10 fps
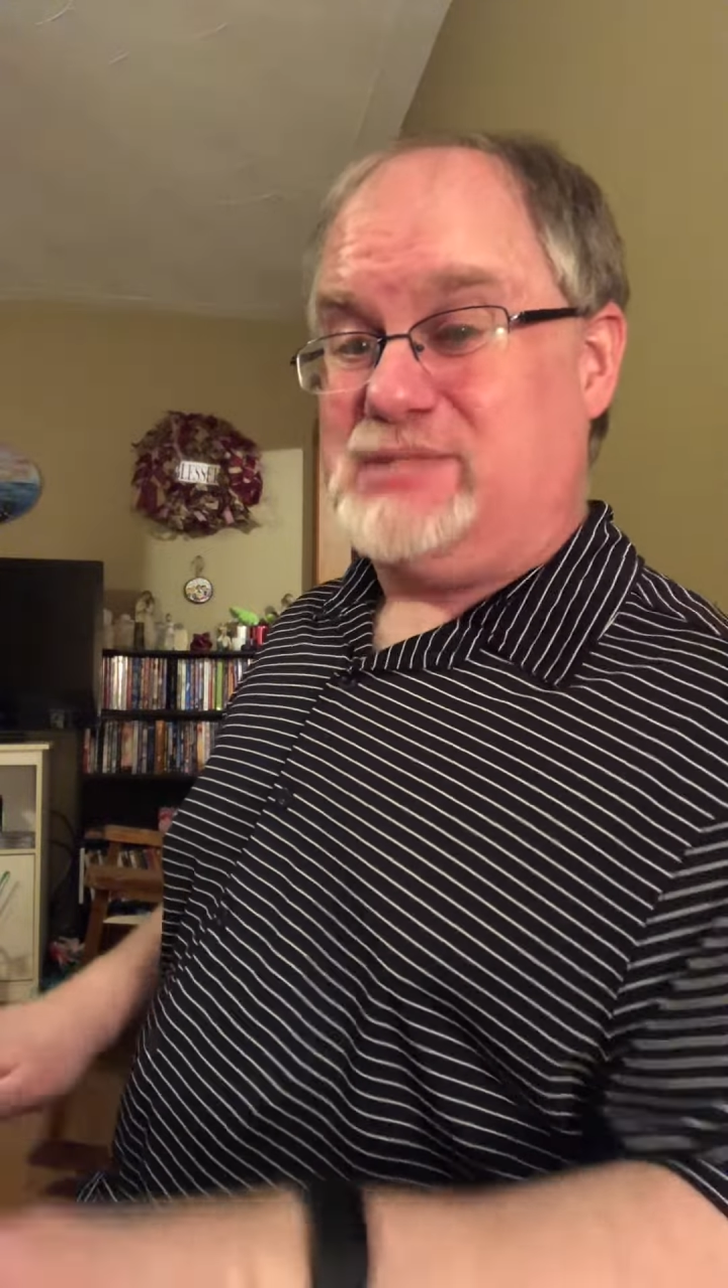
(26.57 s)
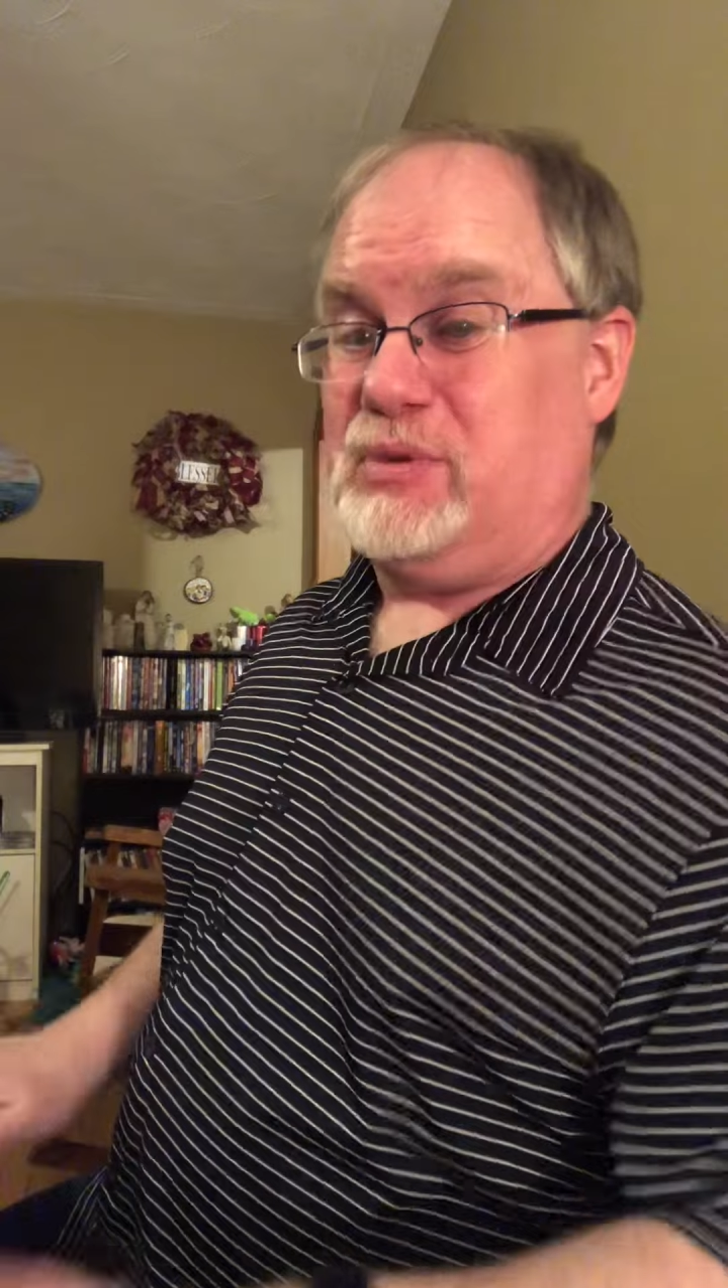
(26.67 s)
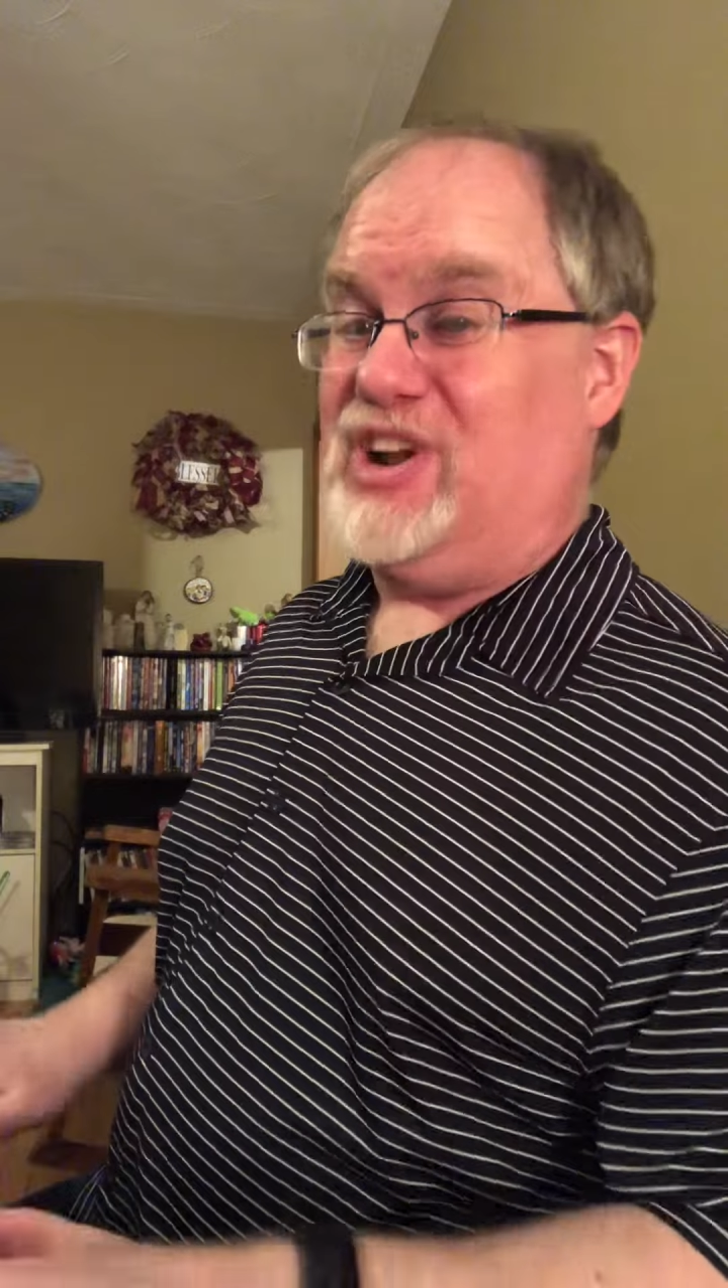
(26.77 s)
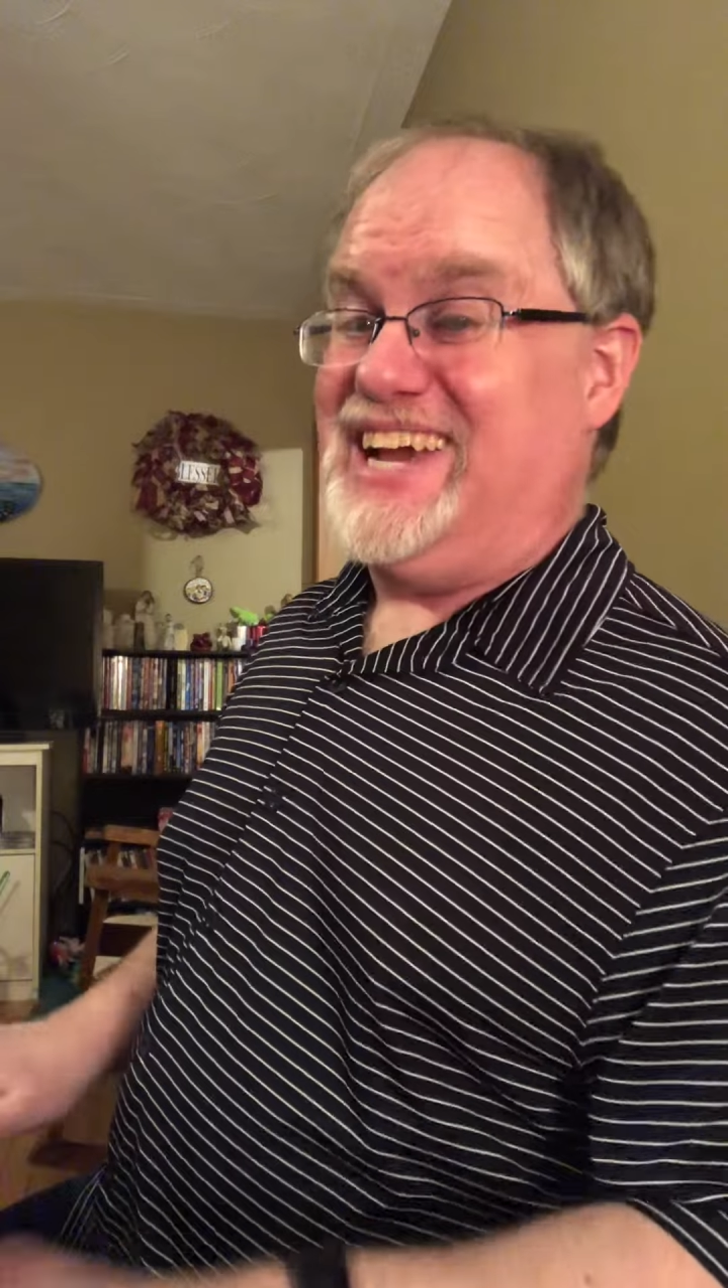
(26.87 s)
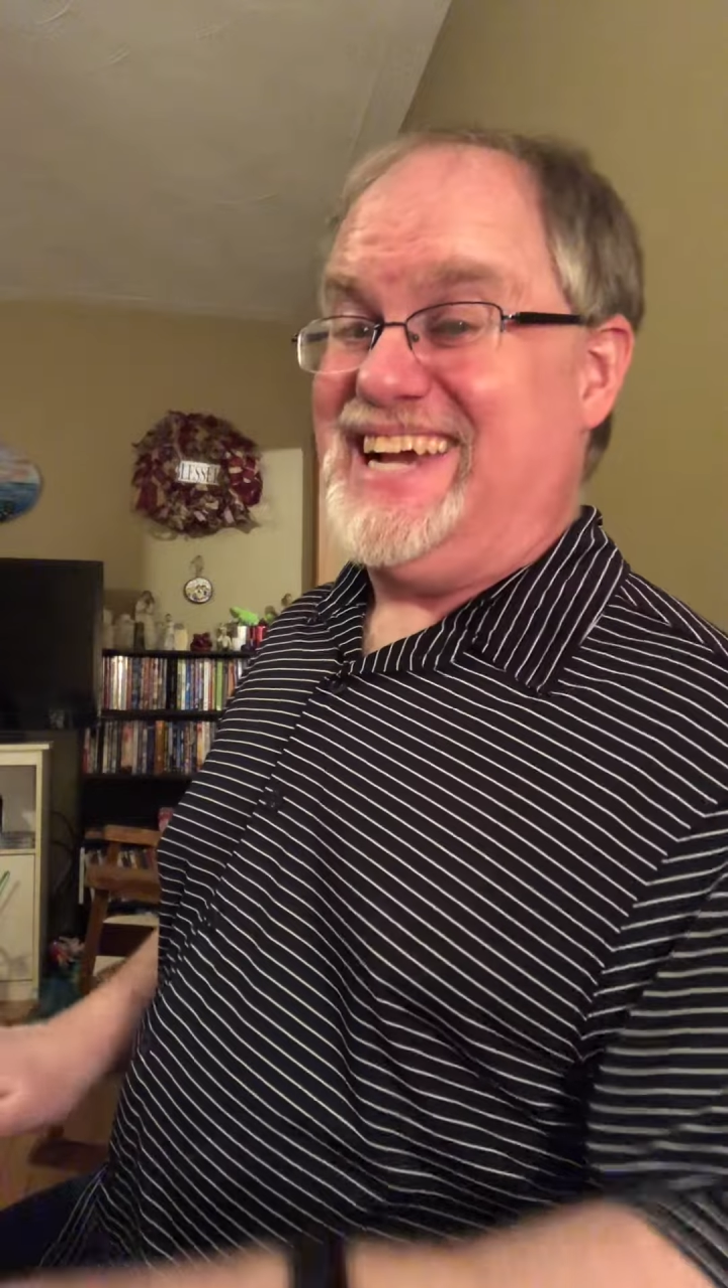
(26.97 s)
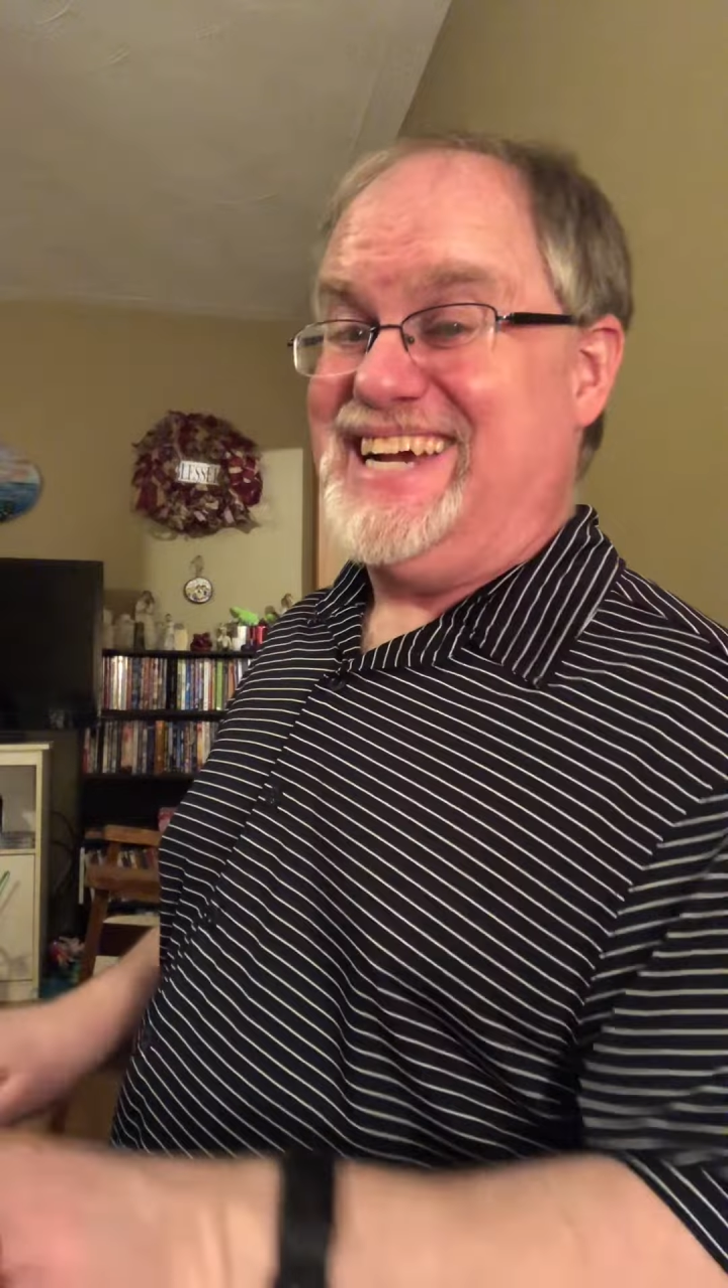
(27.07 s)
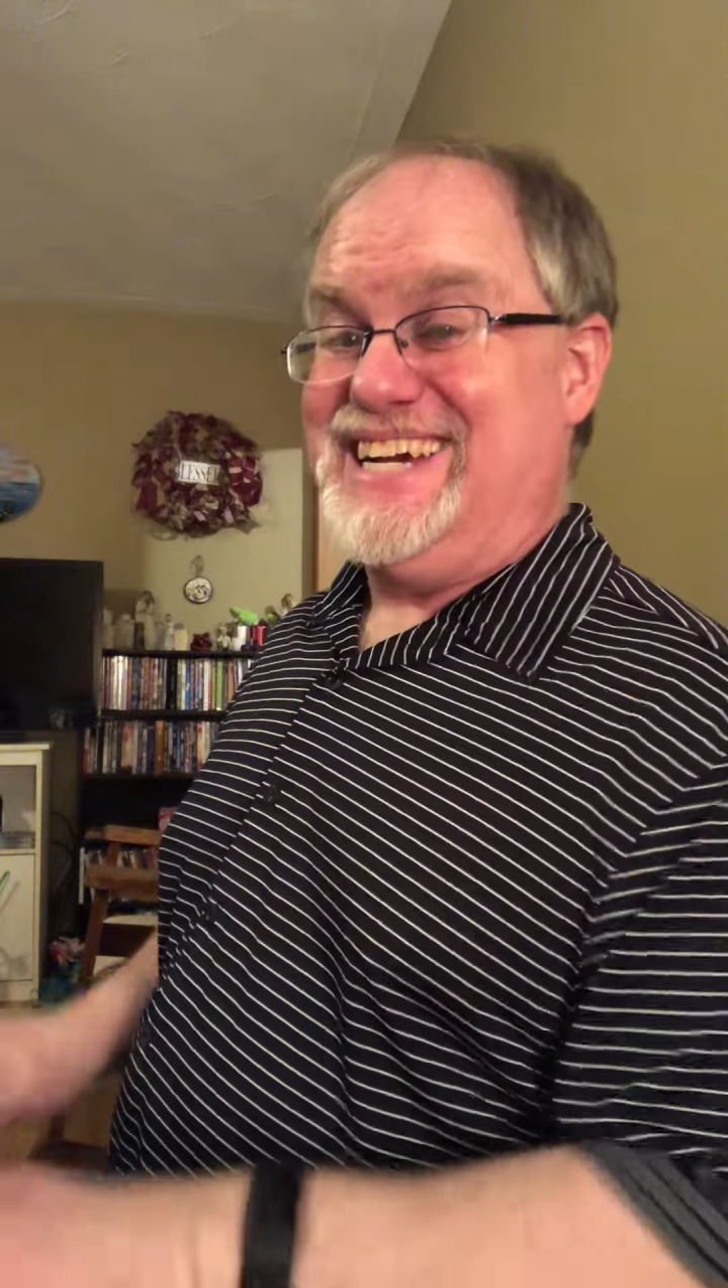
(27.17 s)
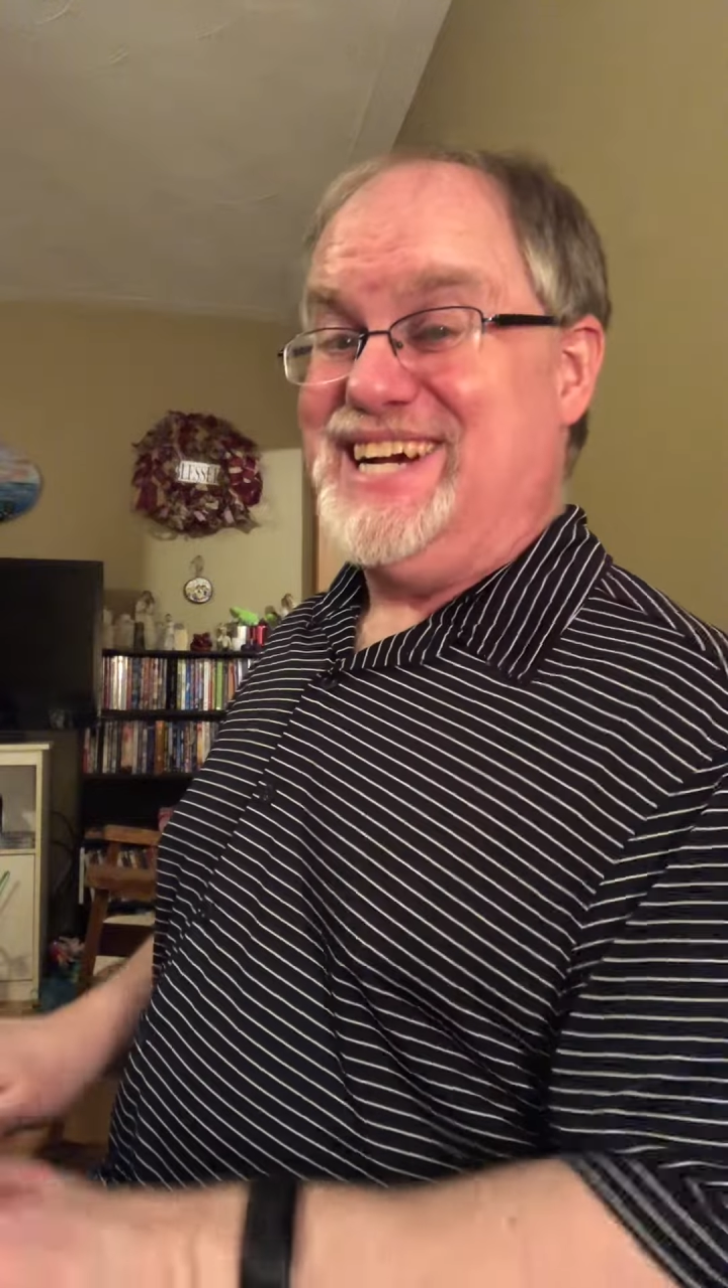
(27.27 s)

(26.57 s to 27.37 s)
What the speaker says: spring.